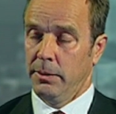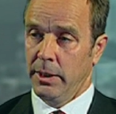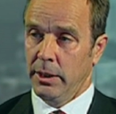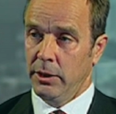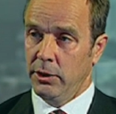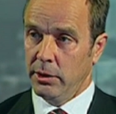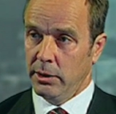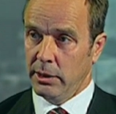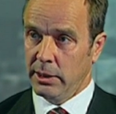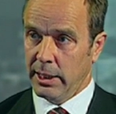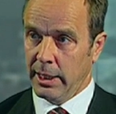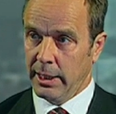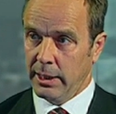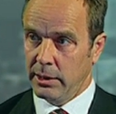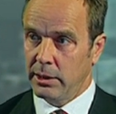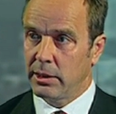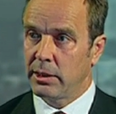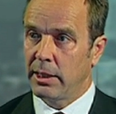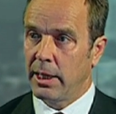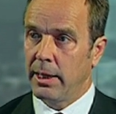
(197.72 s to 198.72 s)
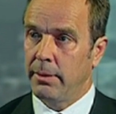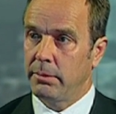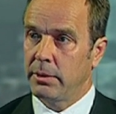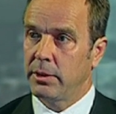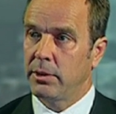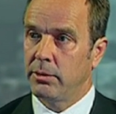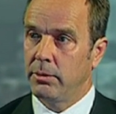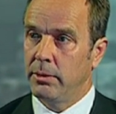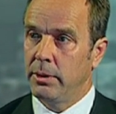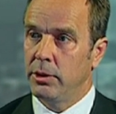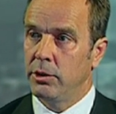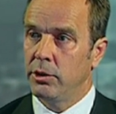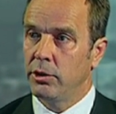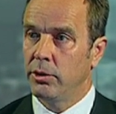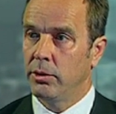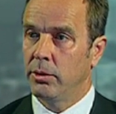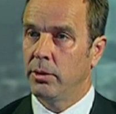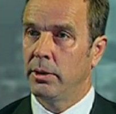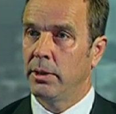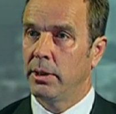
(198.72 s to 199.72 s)
They should take steps to
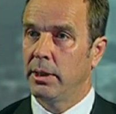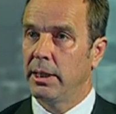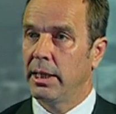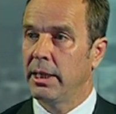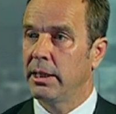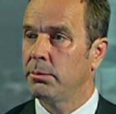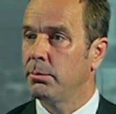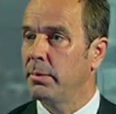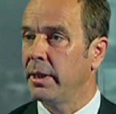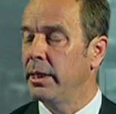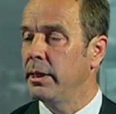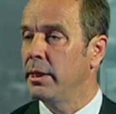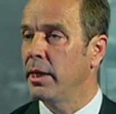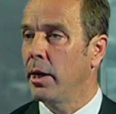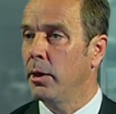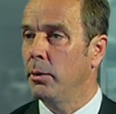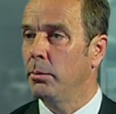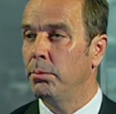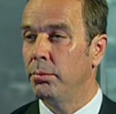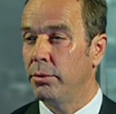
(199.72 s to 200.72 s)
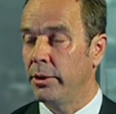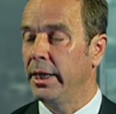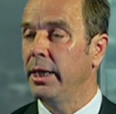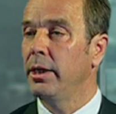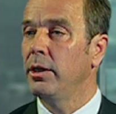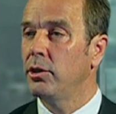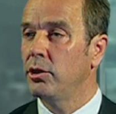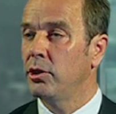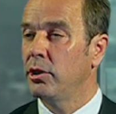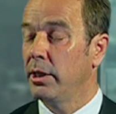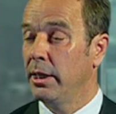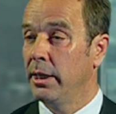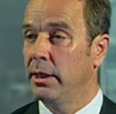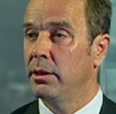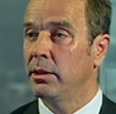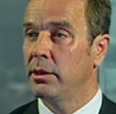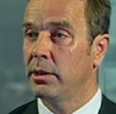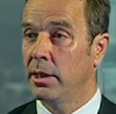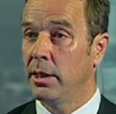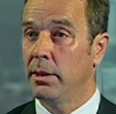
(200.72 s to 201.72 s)
ensure that there's been no breach
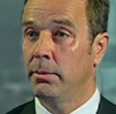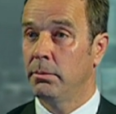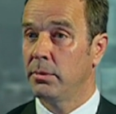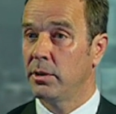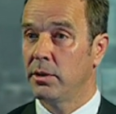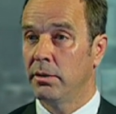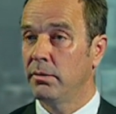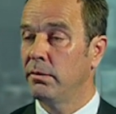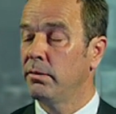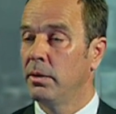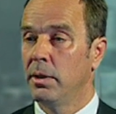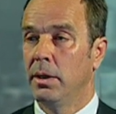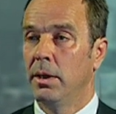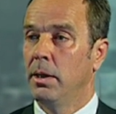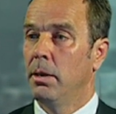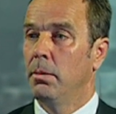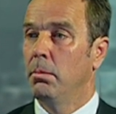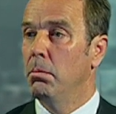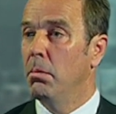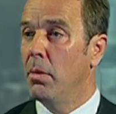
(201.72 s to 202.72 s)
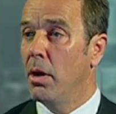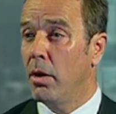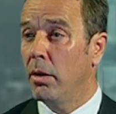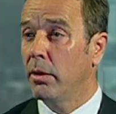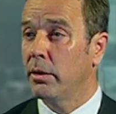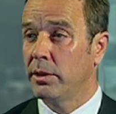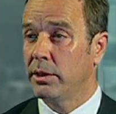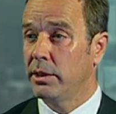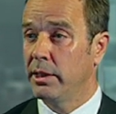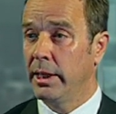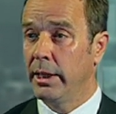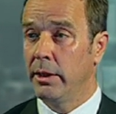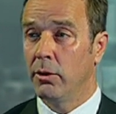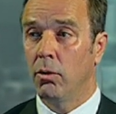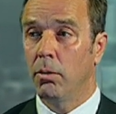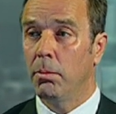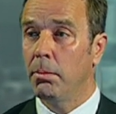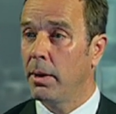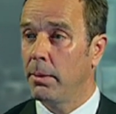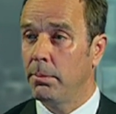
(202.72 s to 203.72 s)
in terms of marketing
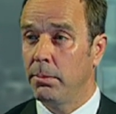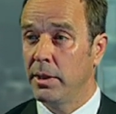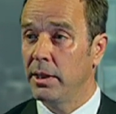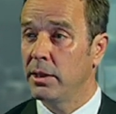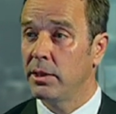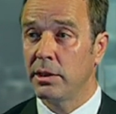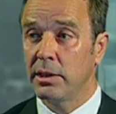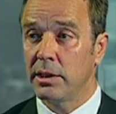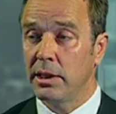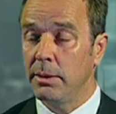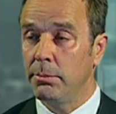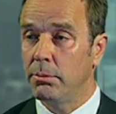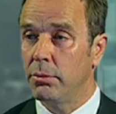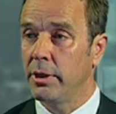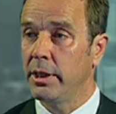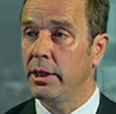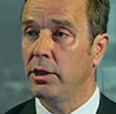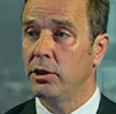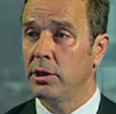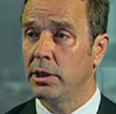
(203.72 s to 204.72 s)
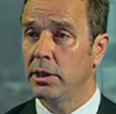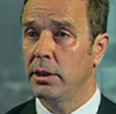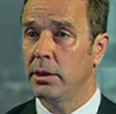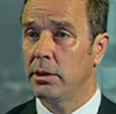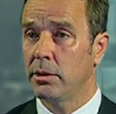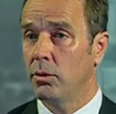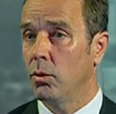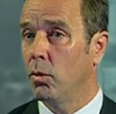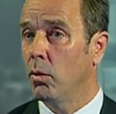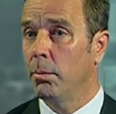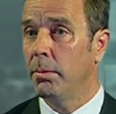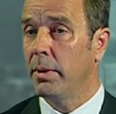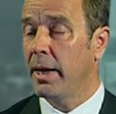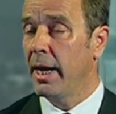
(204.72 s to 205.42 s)
or publicity breaches, or